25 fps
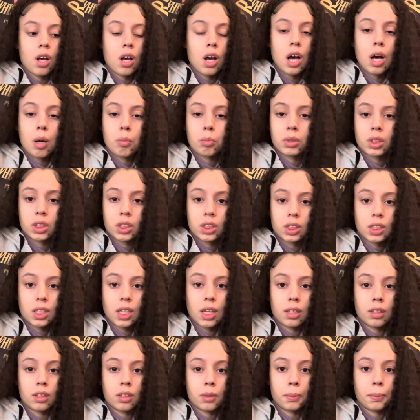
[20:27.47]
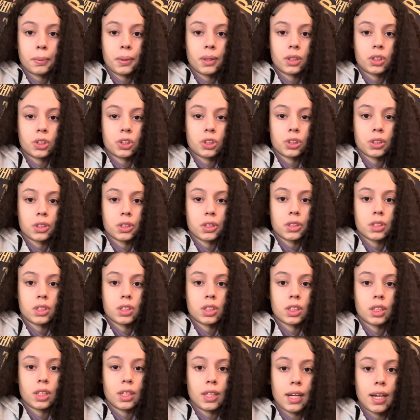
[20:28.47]
I'm gonna just take the pictures
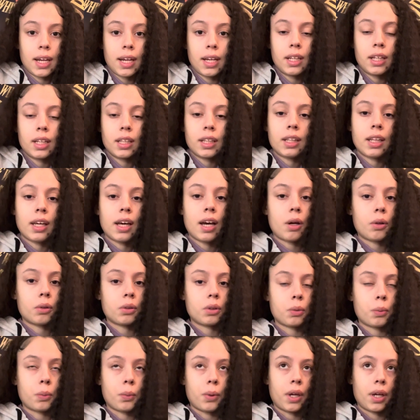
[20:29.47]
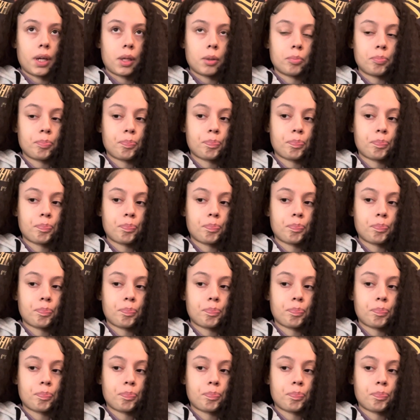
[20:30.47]
today, get that out the way.